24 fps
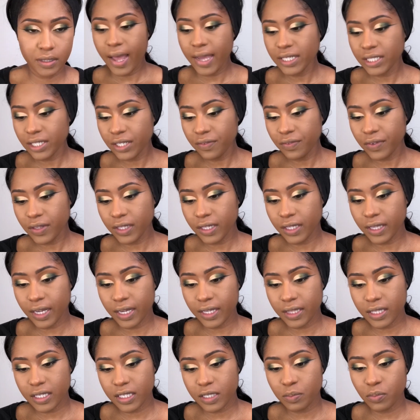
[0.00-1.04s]
I actually really
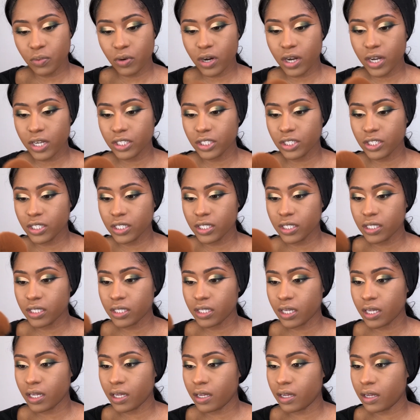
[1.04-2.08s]
like this brush. This is
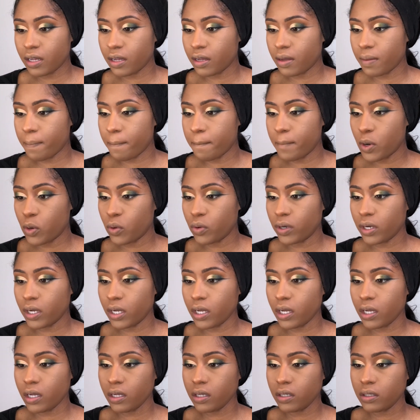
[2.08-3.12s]
a
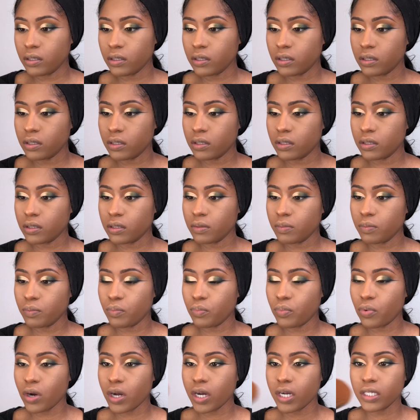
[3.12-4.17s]
Moda
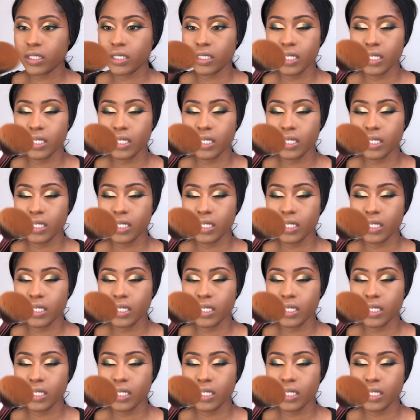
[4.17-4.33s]
brush.